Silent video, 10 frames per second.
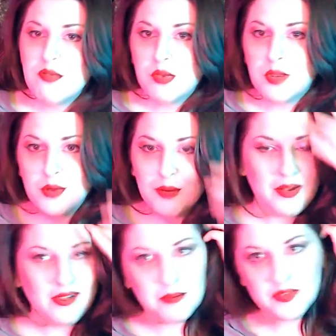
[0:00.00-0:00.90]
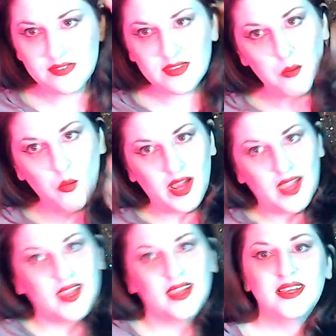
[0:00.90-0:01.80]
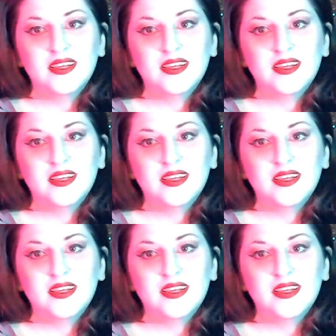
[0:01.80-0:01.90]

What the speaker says: but I put them all up in the same way.